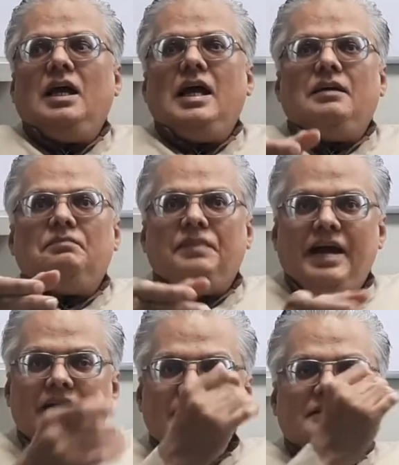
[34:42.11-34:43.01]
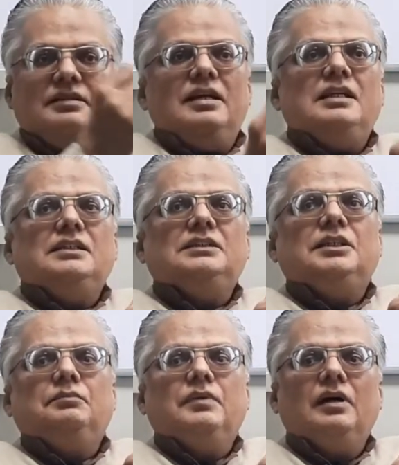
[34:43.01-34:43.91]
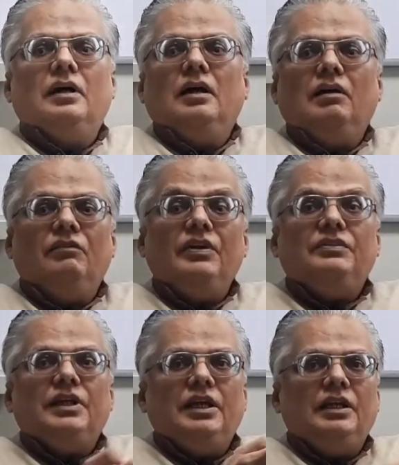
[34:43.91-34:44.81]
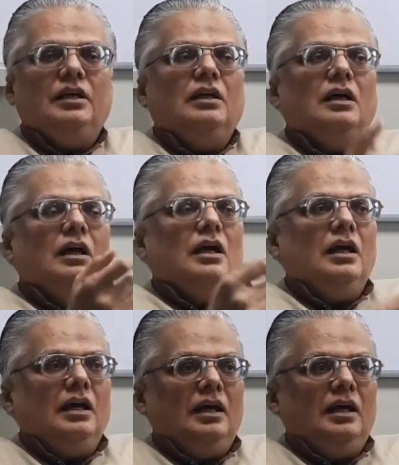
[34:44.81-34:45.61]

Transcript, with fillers: and balanced relationship with the uh, uh,